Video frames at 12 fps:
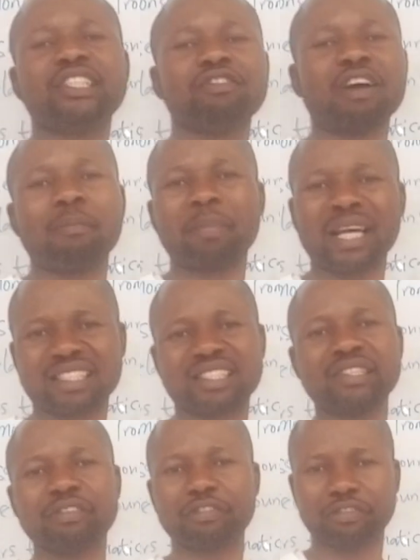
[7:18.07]
and
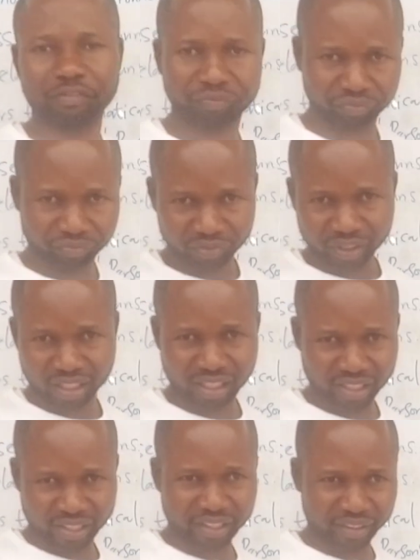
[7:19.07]
passive
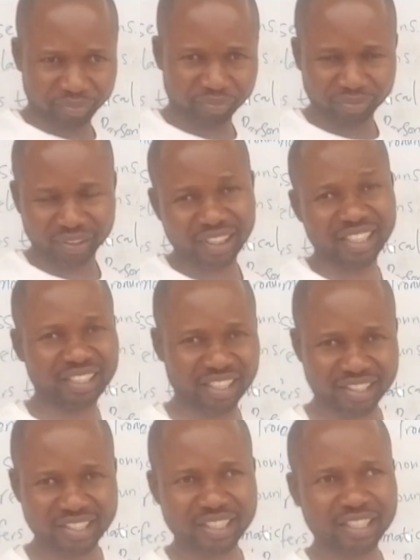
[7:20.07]

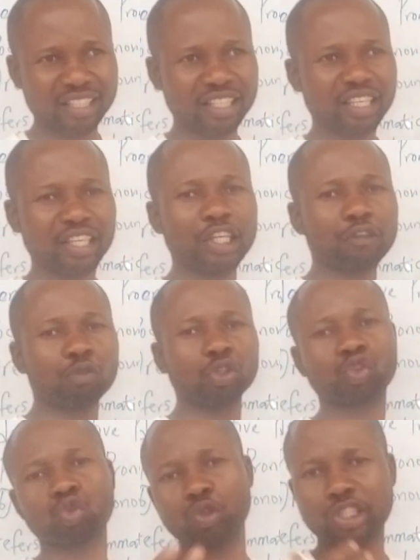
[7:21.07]
sentence, if we
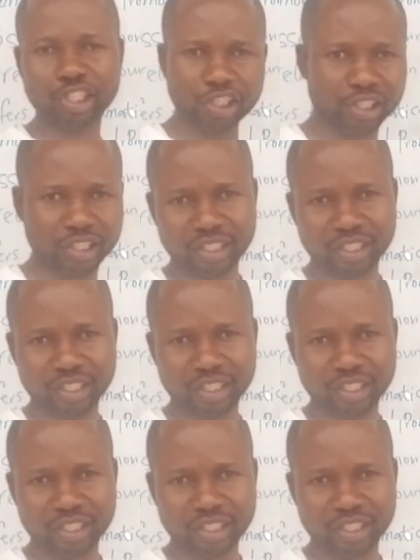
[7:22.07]
switch it,